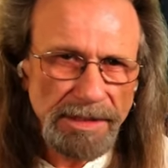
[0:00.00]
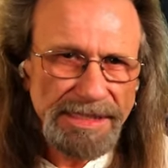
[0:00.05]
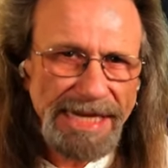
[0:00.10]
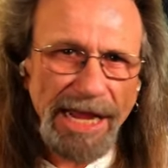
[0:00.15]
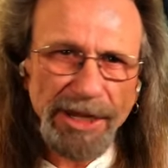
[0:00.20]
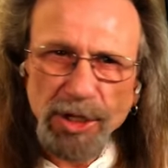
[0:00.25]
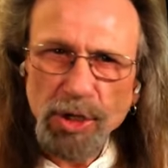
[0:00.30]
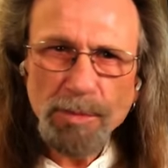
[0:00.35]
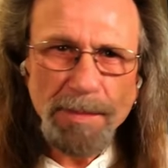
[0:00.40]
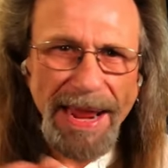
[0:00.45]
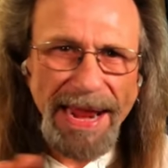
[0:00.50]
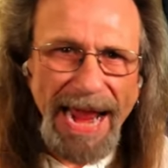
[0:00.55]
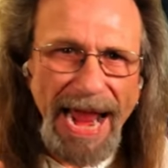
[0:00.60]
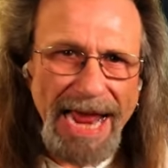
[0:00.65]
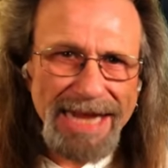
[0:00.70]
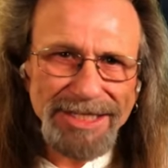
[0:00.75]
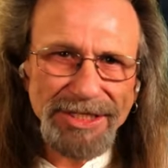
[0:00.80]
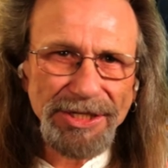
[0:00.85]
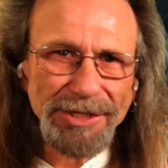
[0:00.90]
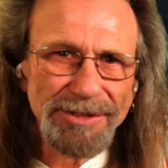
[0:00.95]
Now you may
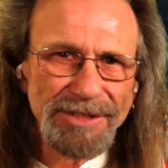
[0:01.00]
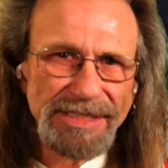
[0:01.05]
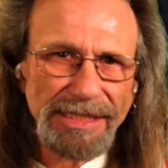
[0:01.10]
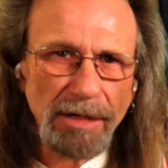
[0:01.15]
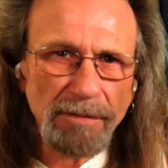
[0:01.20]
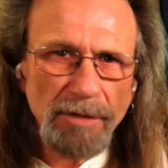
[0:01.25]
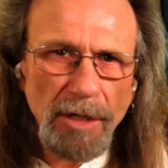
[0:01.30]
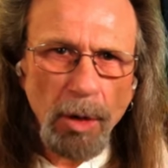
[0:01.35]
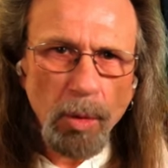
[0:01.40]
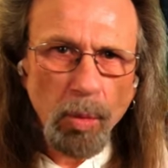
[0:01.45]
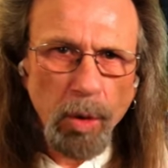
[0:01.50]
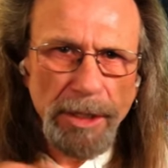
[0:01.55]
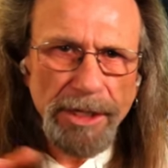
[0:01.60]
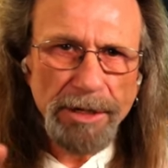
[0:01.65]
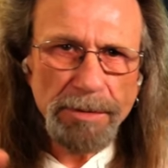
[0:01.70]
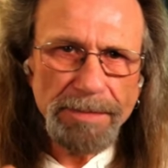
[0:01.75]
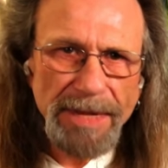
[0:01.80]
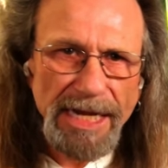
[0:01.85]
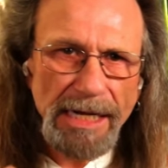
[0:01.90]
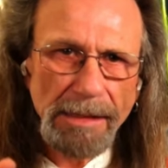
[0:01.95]
ask yourself, what do you
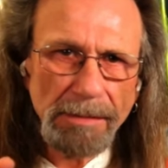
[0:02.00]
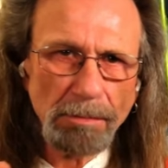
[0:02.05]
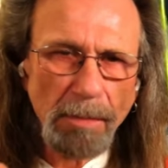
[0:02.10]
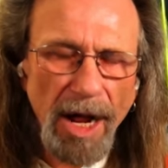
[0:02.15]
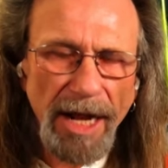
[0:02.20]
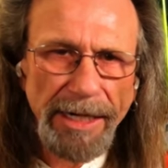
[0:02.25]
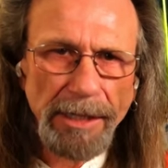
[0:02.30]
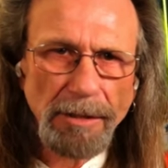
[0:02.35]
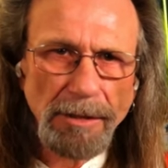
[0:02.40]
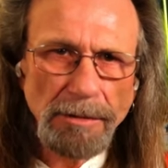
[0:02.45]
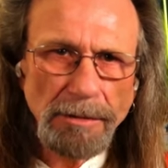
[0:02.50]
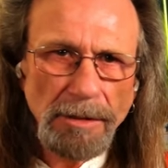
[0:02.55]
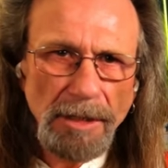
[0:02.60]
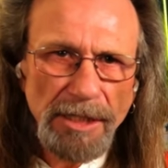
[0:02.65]
mean, Michael?